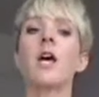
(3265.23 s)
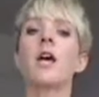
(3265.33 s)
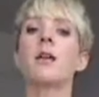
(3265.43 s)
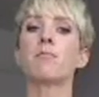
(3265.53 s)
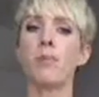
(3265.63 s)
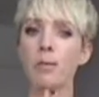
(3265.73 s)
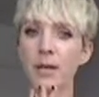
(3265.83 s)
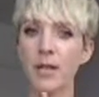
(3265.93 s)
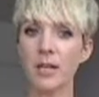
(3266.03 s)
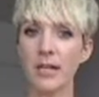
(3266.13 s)

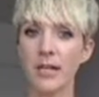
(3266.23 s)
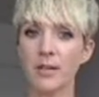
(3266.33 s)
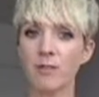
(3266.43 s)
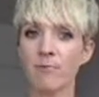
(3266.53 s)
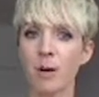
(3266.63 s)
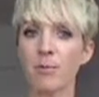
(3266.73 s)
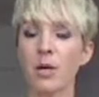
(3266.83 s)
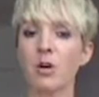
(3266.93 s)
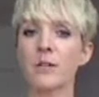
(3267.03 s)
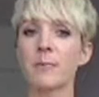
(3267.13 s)
in the case of public
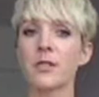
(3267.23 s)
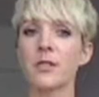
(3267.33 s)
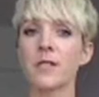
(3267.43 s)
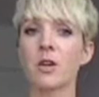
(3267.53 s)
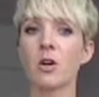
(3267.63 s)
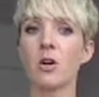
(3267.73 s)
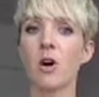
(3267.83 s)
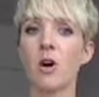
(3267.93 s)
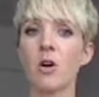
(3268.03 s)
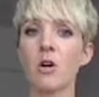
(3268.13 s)
hospitals in Hong
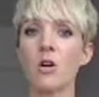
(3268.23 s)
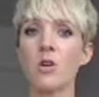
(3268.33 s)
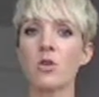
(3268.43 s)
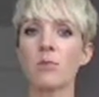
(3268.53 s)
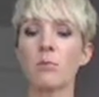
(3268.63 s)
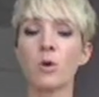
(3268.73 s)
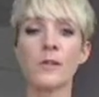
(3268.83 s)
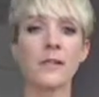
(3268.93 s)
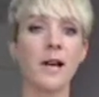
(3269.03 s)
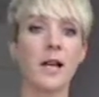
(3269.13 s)
Kong, you're
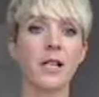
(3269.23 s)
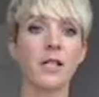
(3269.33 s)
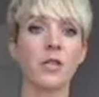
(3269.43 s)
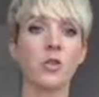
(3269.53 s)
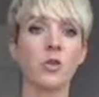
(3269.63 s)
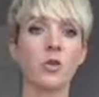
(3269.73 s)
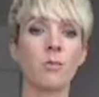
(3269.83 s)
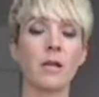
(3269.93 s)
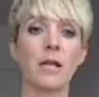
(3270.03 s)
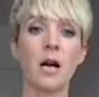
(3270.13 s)
most likely to
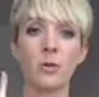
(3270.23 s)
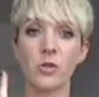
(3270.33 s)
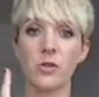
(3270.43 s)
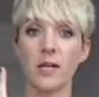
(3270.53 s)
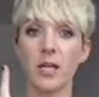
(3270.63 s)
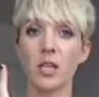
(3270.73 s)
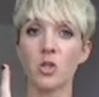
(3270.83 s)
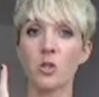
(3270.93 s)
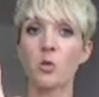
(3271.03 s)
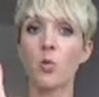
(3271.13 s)
be allowed to take
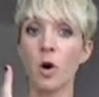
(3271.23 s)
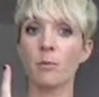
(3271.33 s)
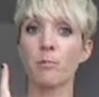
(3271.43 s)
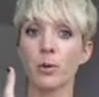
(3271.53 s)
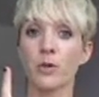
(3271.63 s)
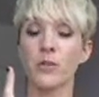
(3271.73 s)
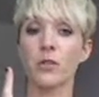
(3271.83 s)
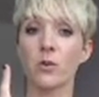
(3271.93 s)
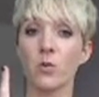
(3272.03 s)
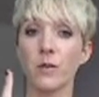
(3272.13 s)
just one
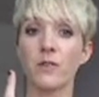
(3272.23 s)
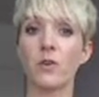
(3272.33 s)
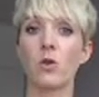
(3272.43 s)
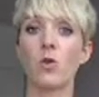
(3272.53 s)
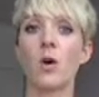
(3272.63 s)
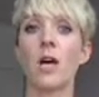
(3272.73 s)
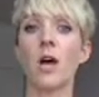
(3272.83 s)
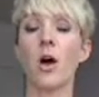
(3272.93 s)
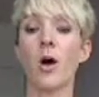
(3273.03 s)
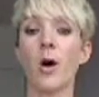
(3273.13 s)
person with you
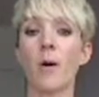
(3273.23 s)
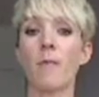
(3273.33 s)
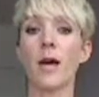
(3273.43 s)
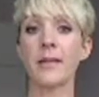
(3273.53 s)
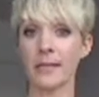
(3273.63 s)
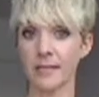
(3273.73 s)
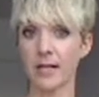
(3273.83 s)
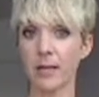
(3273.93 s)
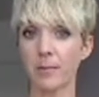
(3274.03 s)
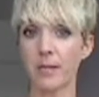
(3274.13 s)
at a
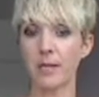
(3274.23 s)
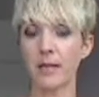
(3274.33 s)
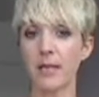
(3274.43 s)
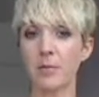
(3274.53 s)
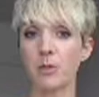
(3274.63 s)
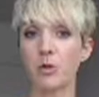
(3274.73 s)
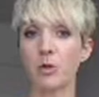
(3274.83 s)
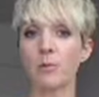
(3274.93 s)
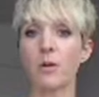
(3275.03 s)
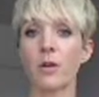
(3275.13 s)
time in the labor
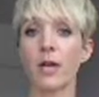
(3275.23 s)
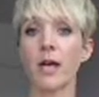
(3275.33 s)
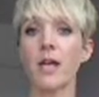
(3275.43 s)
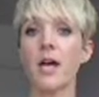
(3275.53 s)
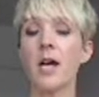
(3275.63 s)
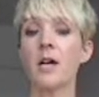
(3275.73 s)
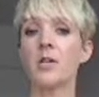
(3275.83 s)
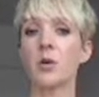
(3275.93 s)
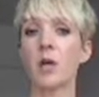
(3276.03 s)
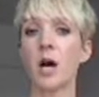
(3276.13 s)
room. Okay,
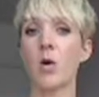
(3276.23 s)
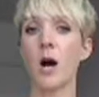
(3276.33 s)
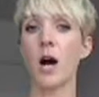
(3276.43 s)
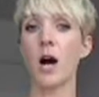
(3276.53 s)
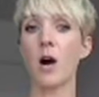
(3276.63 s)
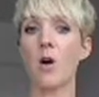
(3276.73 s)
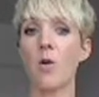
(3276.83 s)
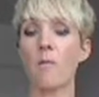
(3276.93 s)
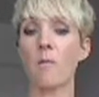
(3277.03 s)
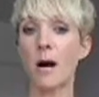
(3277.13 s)
so now
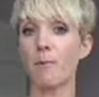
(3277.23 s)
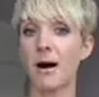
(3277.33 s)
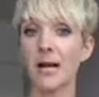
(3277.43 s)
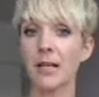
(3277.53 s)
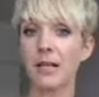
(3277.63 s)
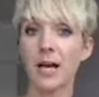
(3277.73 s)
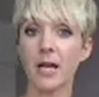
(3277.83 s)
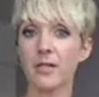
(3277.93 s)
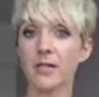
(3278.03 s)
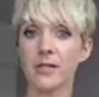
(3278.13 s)
how my
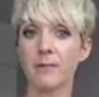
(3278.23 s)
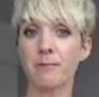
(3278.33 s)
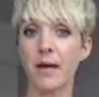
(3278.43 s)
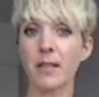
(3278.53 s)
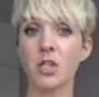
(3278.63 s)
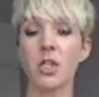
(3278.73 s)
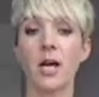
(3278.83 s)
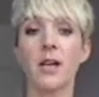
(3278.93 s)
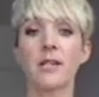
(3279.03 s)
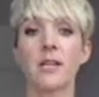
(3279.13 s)
clients manage
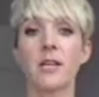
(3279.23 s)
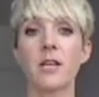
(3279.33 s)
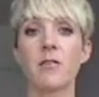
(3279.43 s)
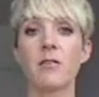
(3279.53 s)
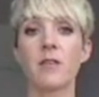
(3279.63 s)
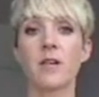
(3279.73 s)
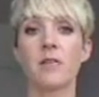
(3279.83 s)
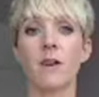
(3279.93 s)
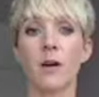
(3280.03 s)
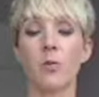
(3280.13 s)
that,
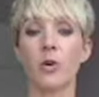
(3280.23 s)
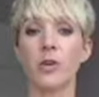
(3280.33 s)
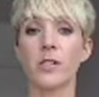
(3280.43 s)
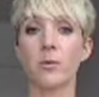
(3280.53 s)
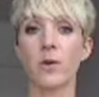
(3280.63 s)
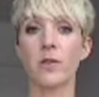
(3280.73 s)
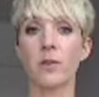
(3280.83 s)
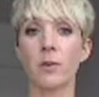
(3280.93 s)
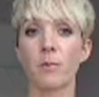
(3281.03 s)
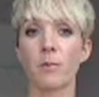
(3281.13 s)
if I worked with
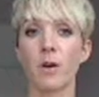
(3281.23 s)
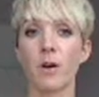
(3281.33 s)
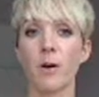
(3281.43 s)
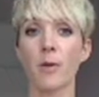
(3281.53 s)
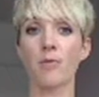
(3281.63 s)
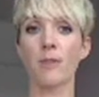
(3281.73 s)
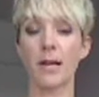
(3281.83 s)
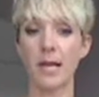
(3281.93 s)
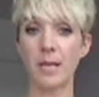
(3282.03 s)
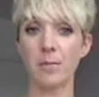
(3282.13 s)
them for
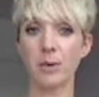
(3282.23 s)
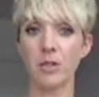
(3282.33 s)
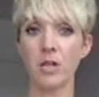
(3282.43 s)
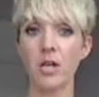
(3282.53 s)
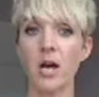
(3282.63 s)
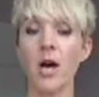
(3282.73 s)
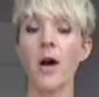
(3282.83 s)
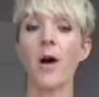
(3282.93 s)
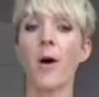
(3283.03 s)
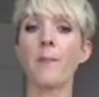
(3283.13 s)
labor,
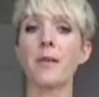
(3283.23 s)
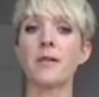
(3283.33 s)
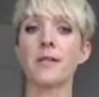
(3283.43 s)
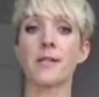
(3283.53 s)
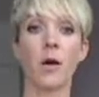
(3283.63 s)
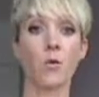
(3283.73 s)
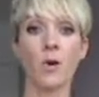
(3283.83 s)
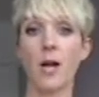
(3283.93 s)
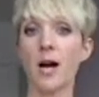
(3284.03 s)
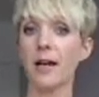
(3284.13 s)
is that
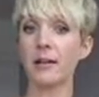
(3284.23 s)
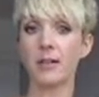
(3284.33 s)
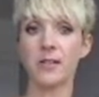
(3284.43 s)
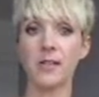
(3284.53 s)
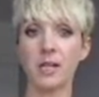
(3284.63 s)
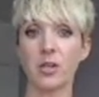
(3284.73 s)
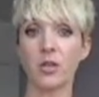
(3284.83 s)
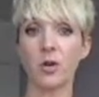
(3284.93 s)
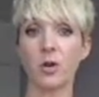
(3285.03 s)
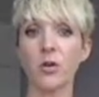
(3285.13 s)
we either take
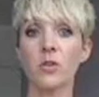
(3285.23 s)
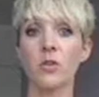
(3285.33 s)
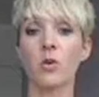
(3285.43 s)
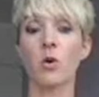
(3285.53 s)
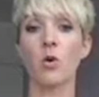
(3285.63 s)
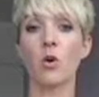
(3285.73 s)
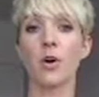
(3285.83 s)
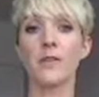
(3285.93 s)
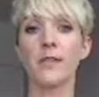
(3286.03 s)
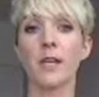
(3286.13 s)
turns,
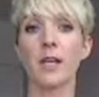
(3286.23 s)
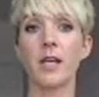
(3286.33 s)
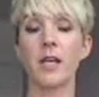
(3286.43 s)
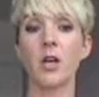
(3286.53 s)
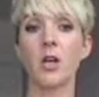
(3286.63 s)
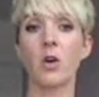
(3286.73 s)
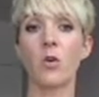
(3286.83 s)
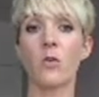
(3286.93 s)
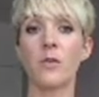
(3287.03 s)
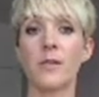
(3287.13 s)
or they
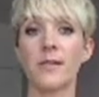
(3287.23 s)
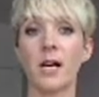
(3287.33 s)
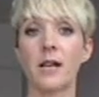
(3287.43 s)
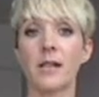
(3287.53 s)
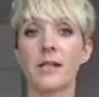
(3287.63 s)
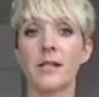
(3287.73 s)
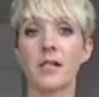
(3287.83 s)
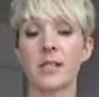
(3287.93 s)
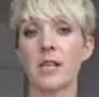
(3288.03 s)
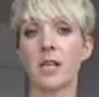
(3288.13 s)
decide
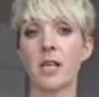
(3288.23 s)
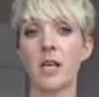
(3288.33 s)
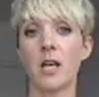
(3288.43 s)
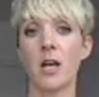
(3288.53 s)
that they